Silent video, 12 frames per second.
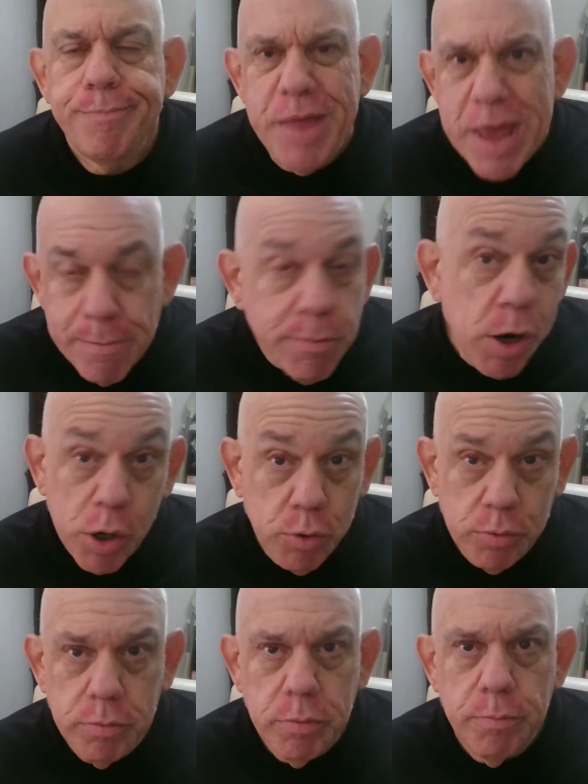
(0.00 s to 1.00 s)
MO,
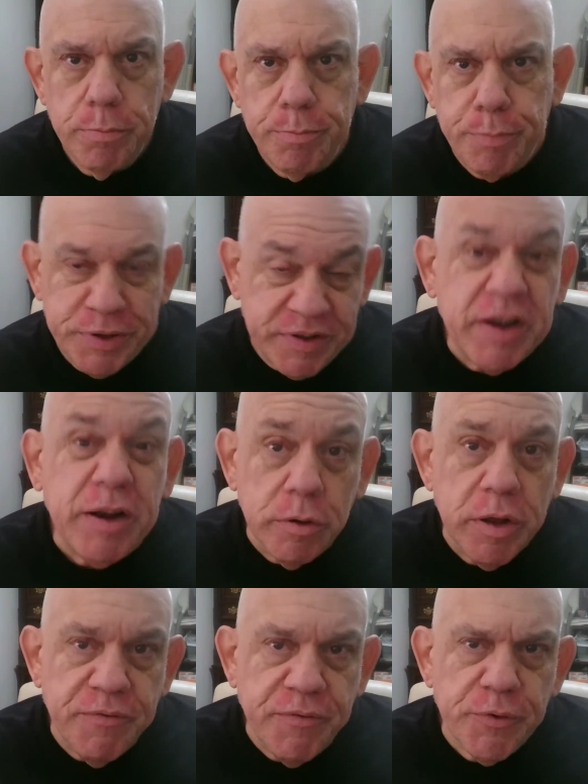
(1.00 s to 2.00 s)

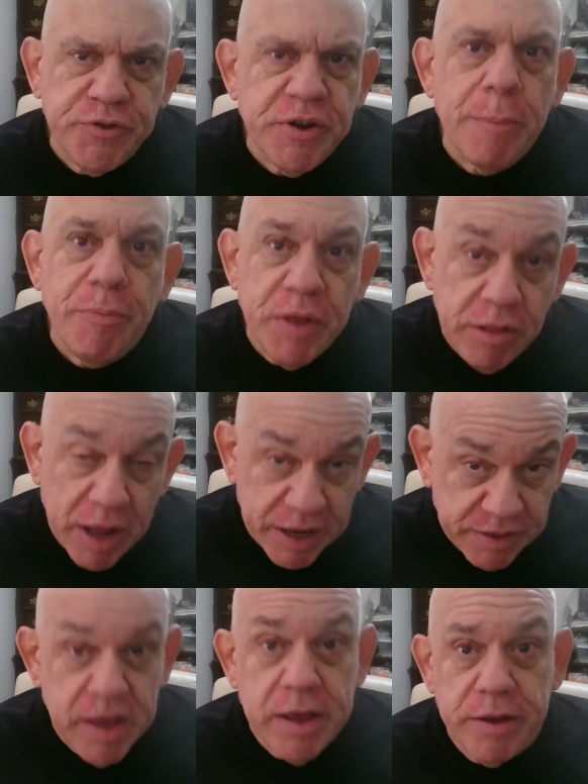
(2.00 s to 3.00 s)
particularly for something
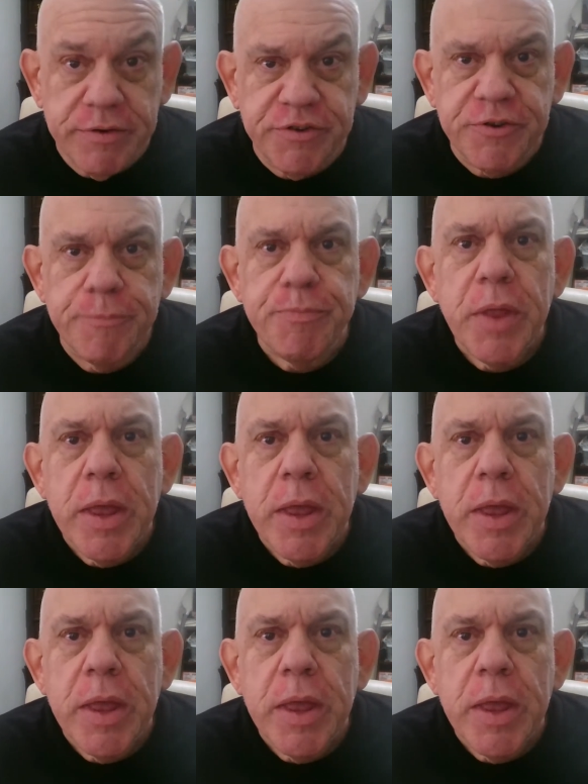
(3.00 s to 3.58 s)
like this.